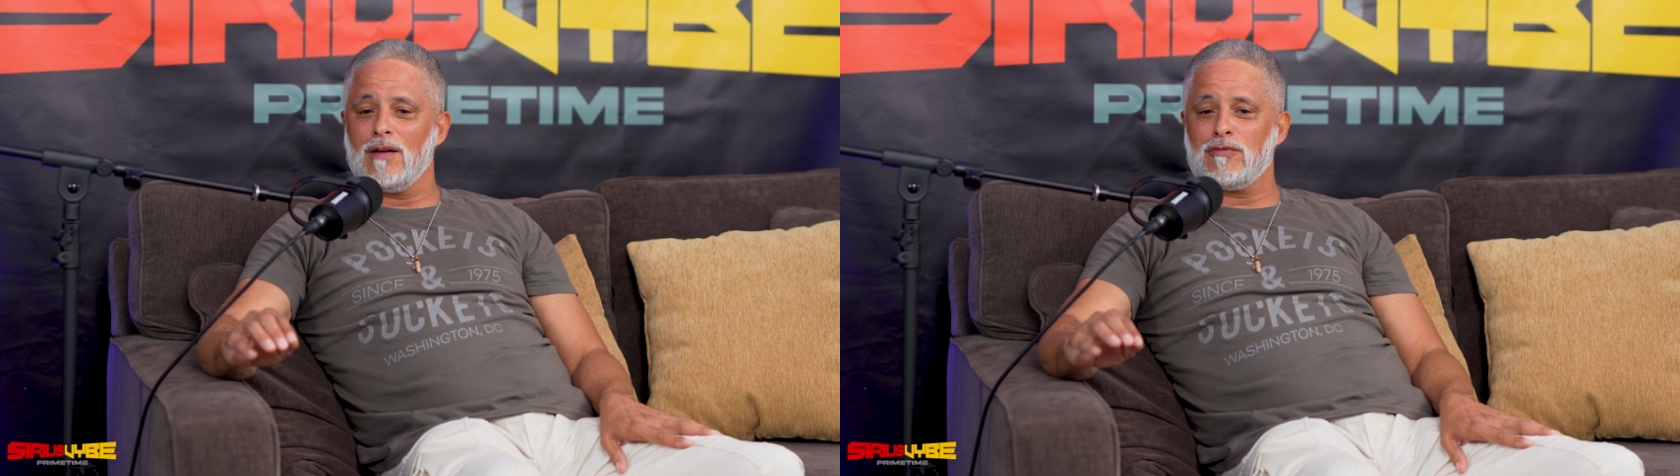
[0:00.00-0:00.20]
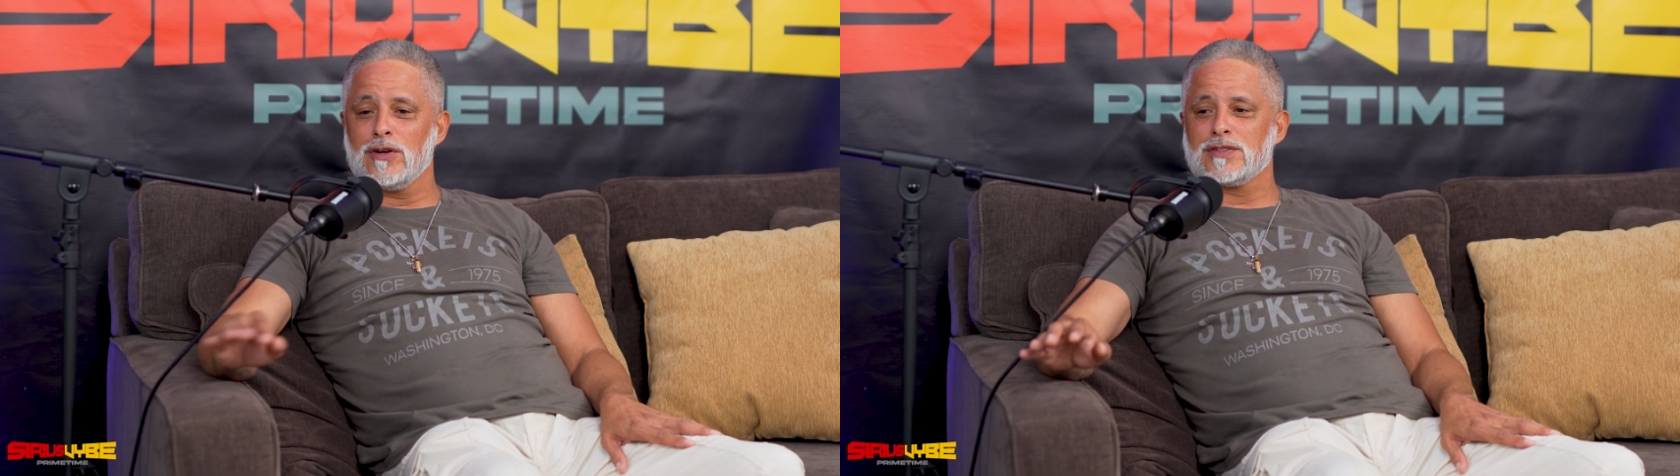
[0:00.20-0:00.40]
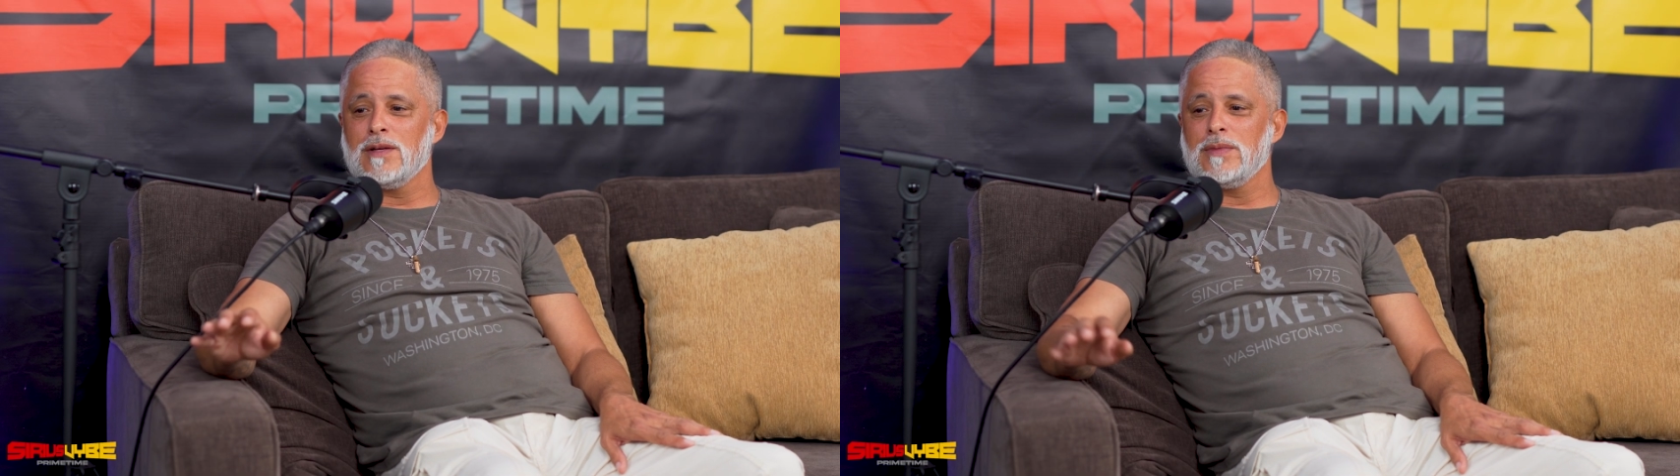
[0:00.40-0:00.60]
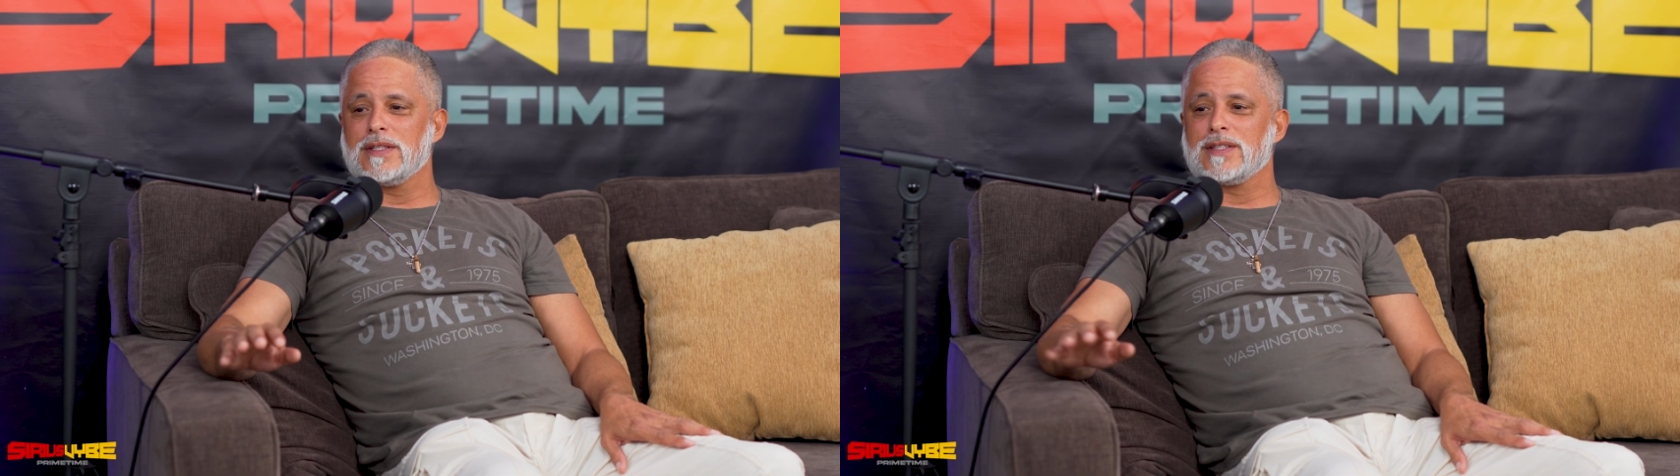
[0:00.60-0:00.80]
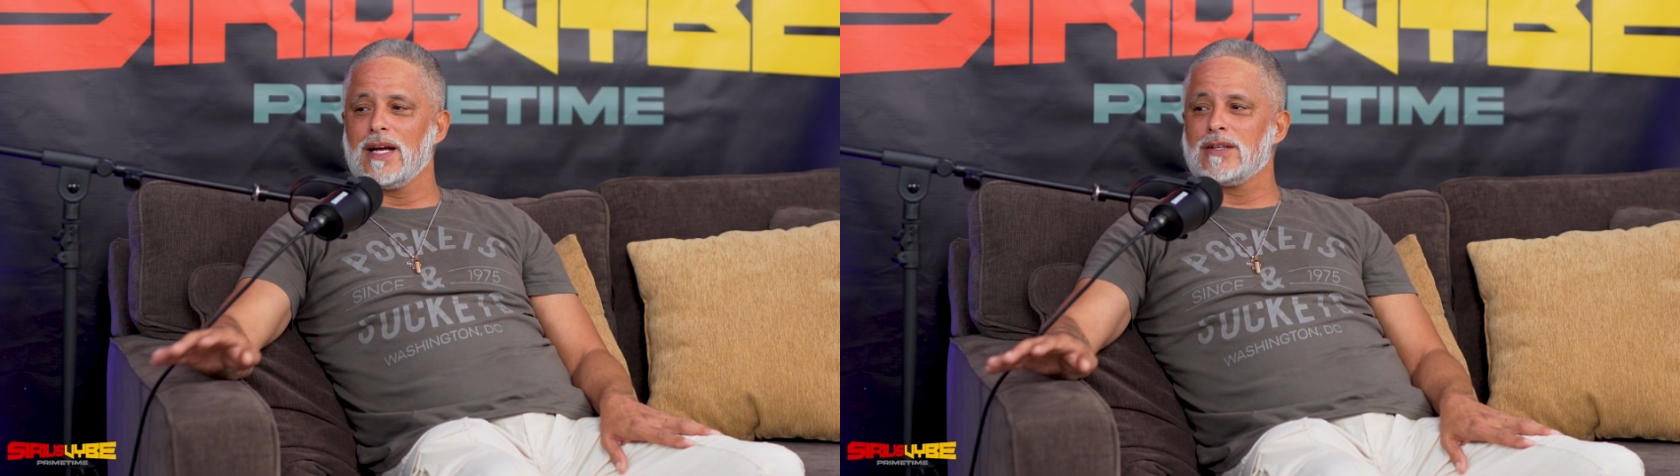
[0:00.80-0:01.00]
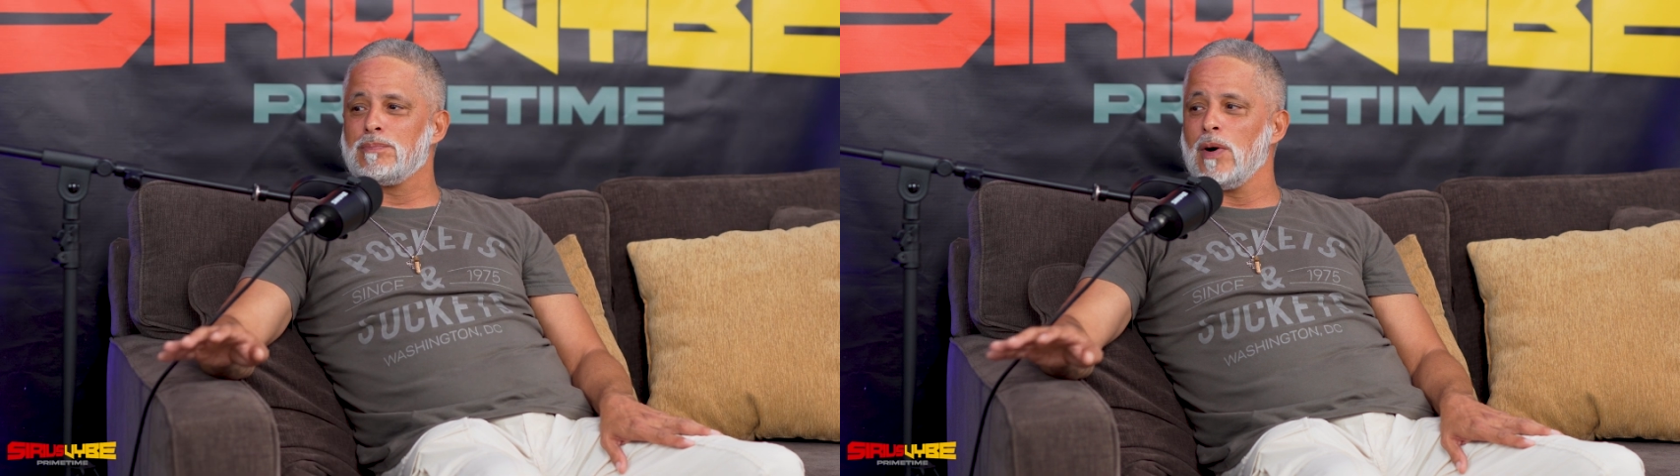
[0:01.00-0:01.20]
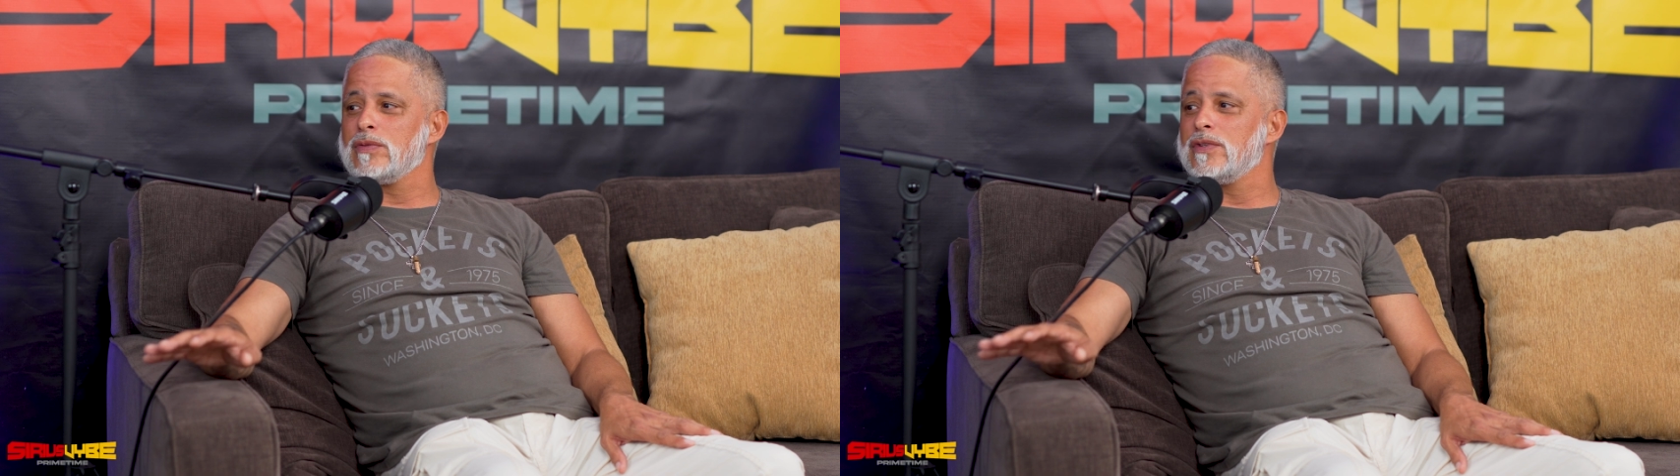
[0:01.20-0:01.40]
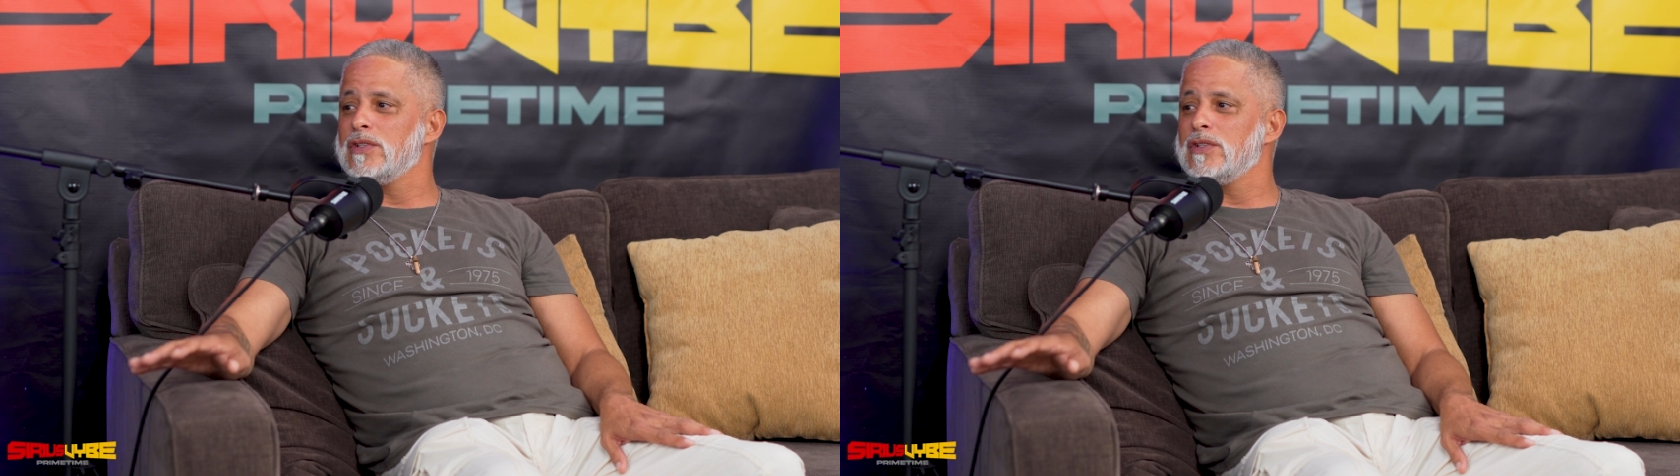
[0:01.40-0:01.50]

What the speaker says: First, let me thank both of